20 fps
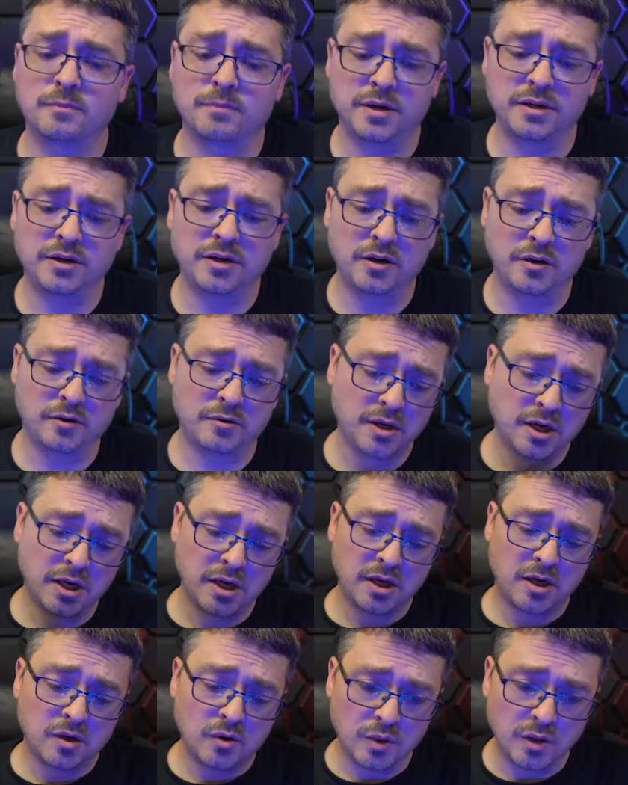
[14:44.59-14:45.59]
But, you know,
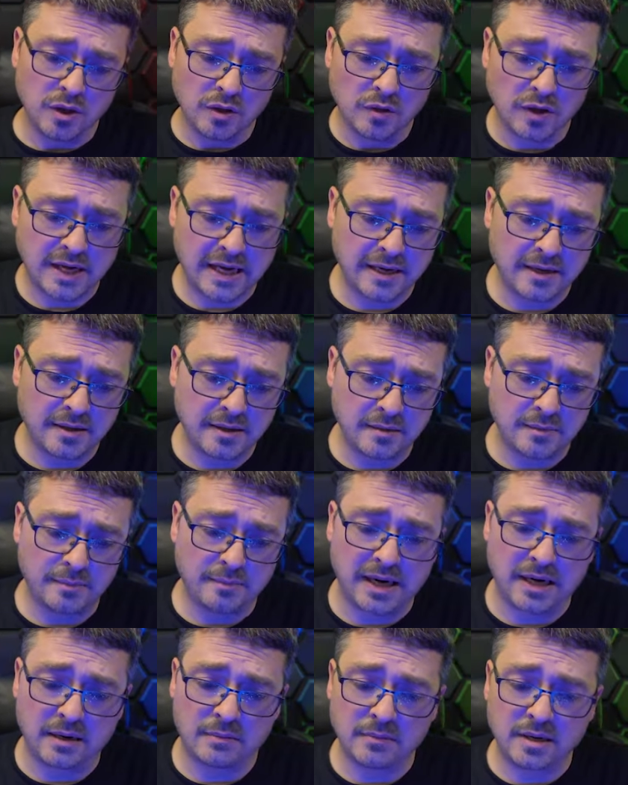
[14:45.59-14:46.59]
when you look at it,
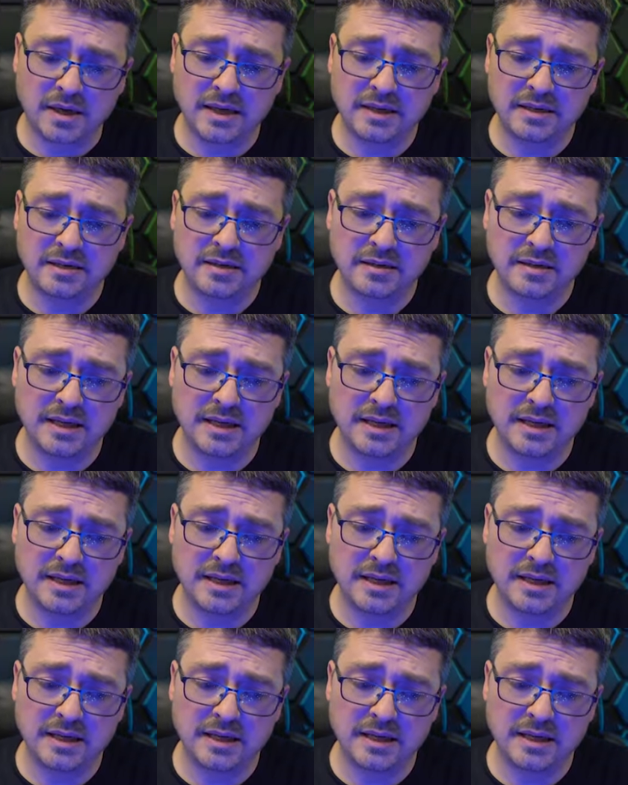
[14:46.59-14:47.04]
bottom line,